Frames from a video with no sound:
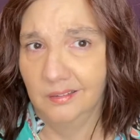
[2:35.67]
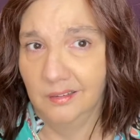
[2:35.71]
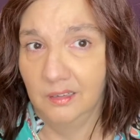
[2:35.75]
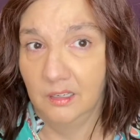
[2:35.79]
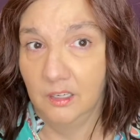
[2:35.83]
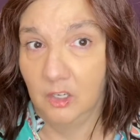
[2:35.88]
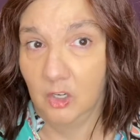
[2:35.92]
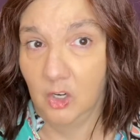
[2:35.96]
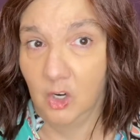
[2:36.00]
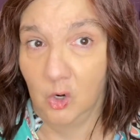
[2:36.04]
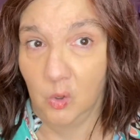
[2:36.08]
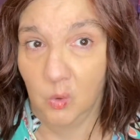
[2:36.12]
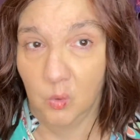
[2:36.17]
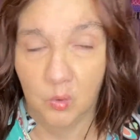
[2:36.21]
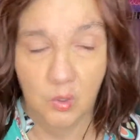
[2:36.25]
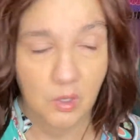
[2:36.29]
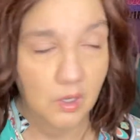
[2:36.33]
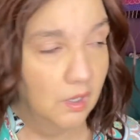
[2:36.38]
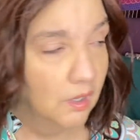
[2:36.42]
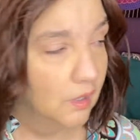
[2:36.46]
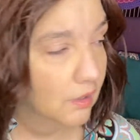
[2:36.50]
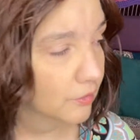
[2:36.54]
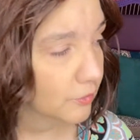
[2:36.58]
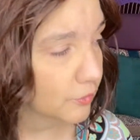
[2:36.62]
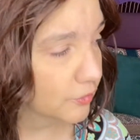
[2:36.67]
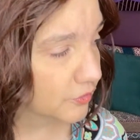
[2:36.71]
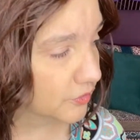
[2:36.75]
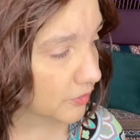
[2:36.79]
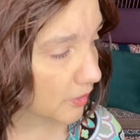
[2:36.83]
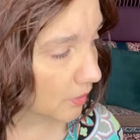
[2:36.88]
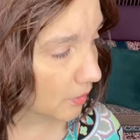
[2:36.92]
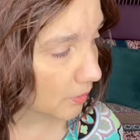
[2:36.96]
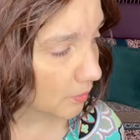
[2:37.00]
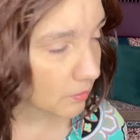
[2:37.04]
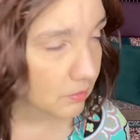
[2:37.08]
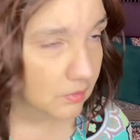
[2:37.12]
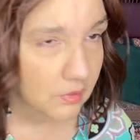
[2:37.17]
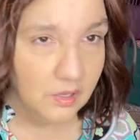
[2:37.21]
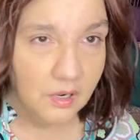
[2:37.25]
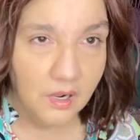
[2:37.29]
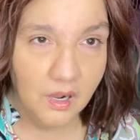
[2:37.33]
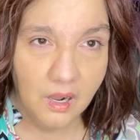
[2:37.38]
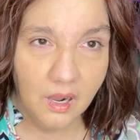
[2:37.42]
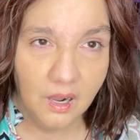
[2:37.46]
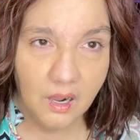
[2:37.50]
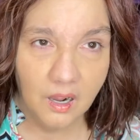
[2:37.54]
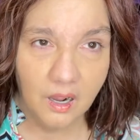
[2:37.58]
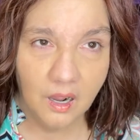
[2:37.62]
No. So
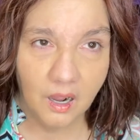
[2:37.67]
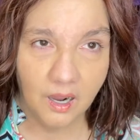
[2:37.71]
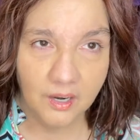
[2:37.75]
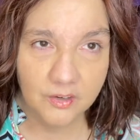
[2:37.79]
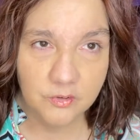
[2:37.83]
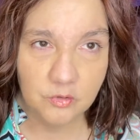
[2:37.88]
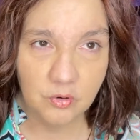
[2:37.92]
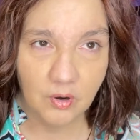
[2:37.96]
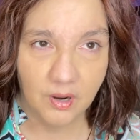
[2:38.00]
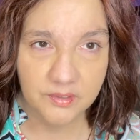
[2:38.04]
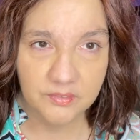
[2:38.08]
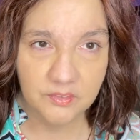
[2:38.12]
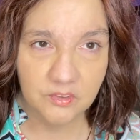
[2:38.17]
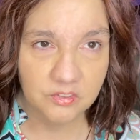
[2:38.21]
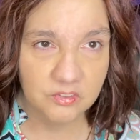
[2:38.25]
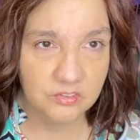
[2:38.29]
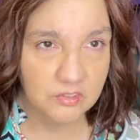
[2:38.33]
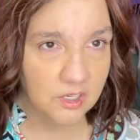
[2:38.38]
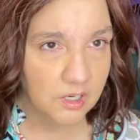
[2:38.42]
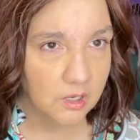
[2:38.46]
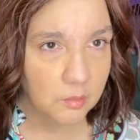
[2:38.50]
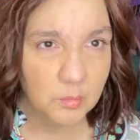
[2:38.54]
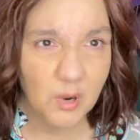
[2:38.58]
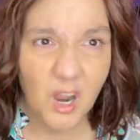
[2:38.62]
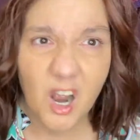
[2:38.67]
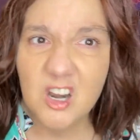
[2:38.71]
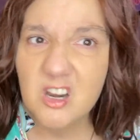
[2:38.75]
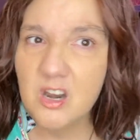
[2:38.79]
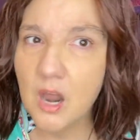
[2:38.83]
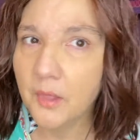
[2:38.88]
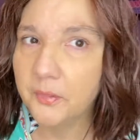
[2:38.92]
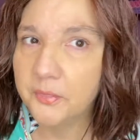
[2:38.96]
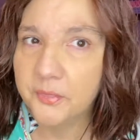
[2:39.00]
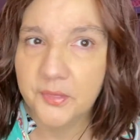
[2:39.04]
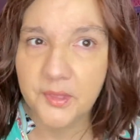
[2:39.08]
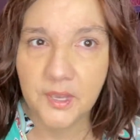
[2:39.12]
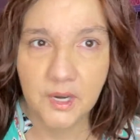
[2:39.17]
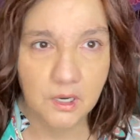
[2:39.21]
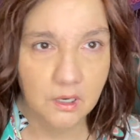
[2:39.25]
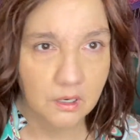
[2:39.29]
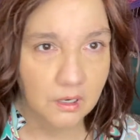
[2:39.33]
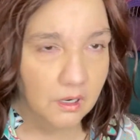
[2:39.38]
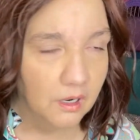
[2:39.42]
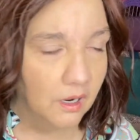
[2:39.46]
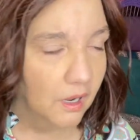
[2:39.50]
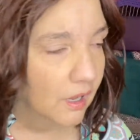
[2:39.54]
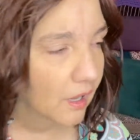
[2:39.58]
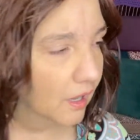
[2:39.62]
I tried the steam, nothing.
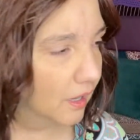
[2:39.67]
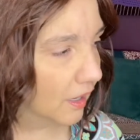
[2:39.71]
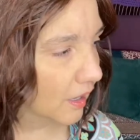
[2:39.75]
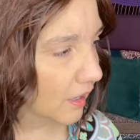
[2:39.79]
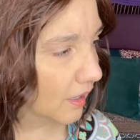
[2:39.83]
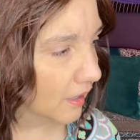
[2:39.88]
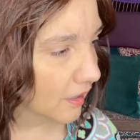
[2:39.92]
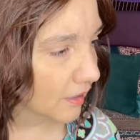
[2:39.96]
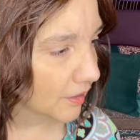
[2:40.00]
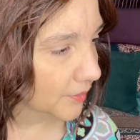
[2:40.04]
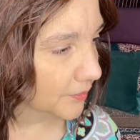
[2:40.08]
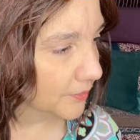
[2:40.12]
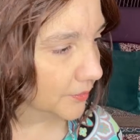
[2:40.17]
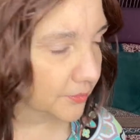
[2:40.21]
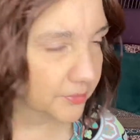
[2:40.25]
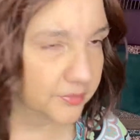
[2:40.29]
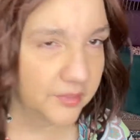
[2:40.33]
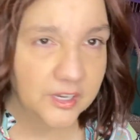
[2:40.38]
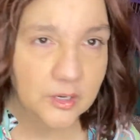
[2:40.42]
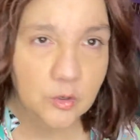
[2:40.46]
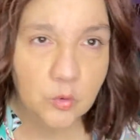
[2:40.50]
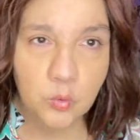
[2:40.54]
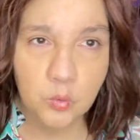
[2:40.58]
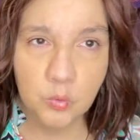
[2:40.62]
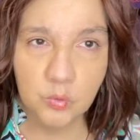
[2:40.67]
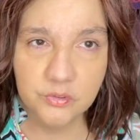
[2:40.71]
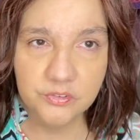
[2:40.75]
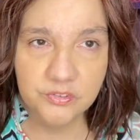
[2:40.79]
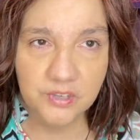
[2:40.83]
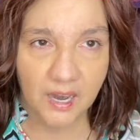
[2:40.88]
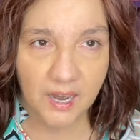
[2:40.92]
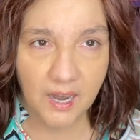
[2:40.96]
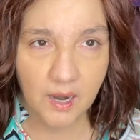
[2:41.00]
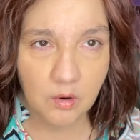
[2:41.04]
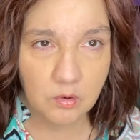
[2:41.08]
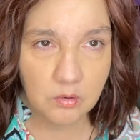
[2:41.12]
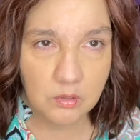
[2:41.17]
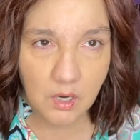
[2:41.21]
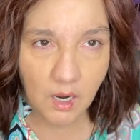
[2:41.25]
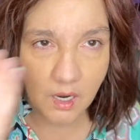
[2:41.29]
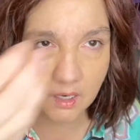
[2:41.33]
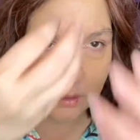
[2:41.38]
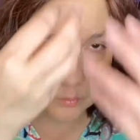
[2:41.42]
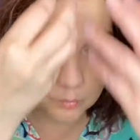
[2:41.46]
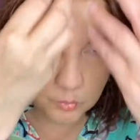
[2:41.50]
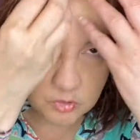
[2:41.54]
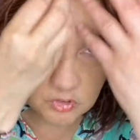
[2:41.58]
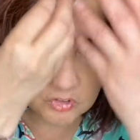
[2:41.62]
The thing cooled down and it
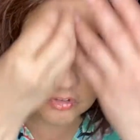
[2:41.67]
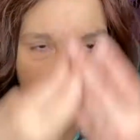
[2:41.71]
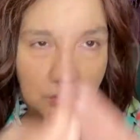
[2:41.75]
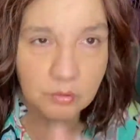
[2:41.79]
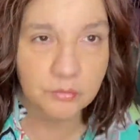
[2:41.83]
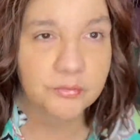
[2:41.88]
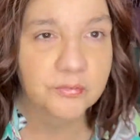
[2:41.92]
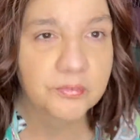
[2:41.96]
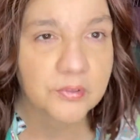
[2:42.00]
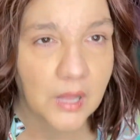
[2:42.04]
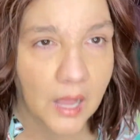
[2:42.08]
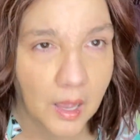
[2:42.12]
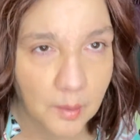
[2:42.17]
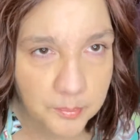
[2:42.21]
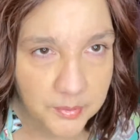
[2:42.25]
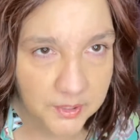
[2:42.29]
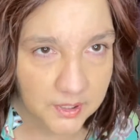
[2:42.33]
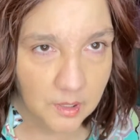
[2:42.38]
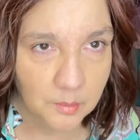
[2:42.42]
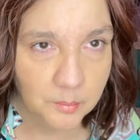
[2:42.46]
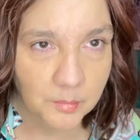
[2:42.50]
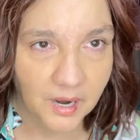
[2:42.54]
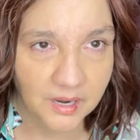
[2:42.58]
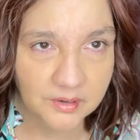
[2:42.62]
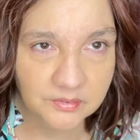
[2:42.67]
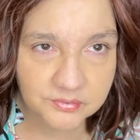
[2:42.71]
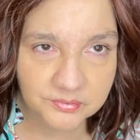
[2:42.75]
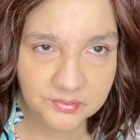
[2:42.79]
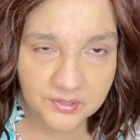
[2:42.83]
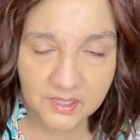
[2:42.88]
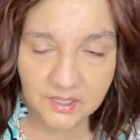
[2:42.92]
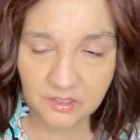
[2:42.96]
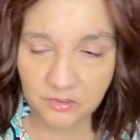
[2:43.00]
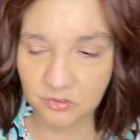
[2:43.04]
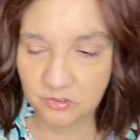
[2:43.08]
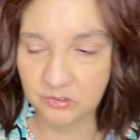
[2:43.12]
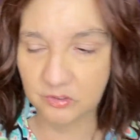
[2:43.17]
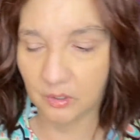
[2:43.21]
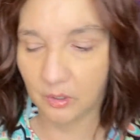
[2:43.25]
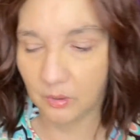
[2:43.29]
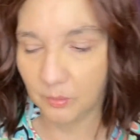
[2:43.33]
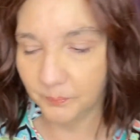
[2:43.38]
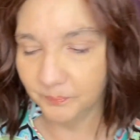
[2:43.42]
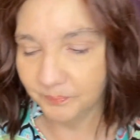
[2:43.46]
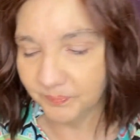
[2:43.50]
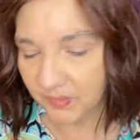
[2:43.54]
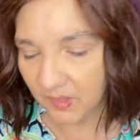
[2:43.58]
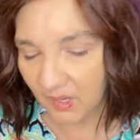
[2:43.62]
was still flopping in my face. So
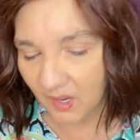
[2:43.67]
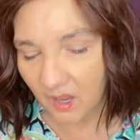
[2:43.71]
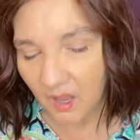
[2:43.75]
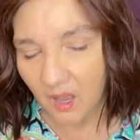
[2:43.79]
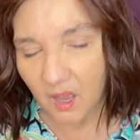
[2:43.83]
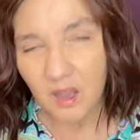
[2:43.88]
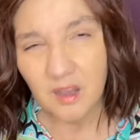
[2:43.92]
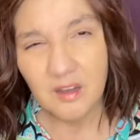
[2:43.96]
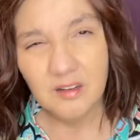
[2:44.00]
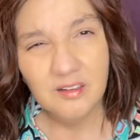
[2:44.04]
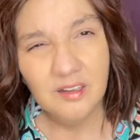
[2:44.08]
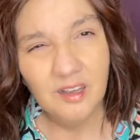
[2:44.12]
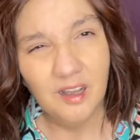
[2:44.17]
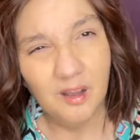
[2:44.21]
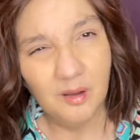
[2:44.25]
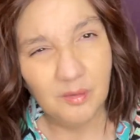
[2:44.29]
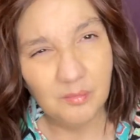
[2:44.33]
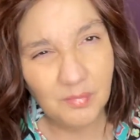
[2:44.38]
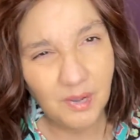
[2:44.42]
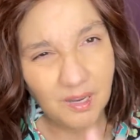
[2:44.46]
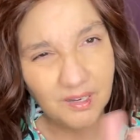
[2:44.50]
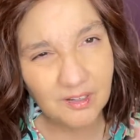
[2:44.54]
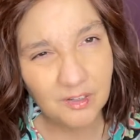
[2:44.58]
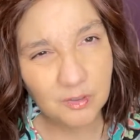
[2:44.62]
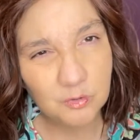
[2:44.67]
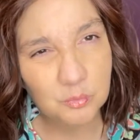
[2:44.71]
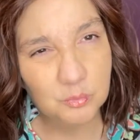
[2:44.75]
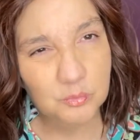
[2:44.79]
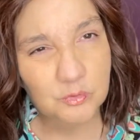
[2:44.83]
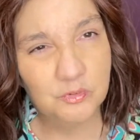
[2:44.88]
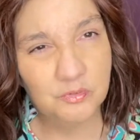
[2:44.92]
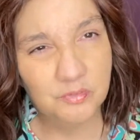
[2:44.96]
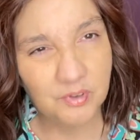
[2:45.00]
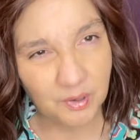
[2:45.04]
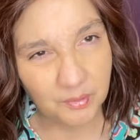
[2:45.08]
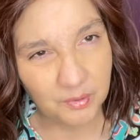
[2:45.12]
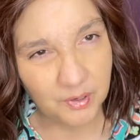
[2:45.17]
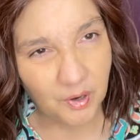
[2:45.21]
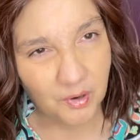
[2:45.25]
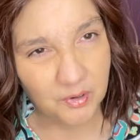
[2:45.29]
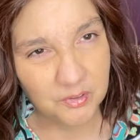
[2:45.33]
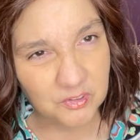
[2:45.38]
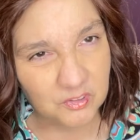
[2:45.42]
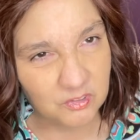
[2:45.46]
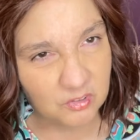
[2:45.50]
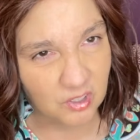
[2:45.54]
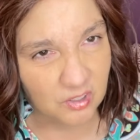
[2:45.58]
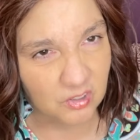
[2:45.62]
my husband's very
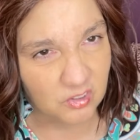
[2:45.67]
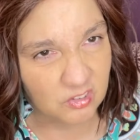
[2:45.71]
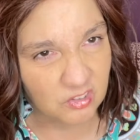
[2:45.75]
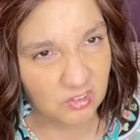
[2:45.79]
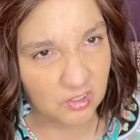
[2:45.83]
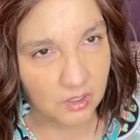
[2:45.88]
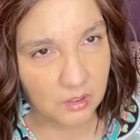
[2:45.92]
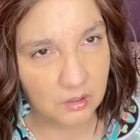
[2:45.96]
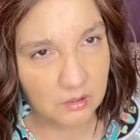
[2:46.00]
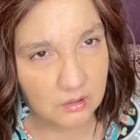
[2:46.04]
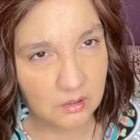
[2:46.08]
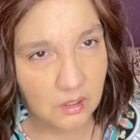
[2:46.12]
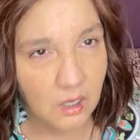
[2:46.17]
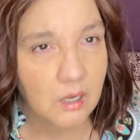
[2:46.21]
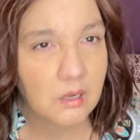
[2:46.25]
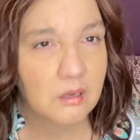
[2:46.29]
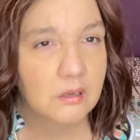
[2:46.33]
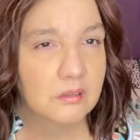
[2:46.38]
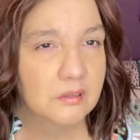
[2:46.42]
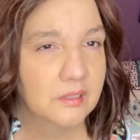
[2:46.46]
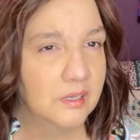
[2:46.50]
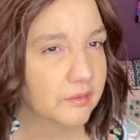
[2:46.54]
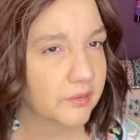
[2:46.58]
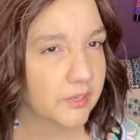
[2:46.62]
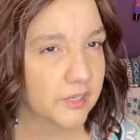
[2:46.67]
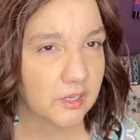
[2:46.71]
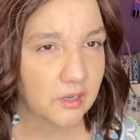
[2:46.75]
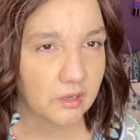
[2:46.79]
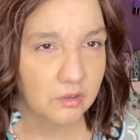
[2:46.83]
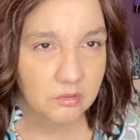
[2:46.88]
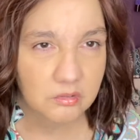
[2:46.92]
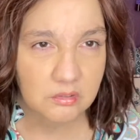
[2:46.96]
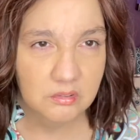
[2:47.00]
artistic. Oh, there he goes.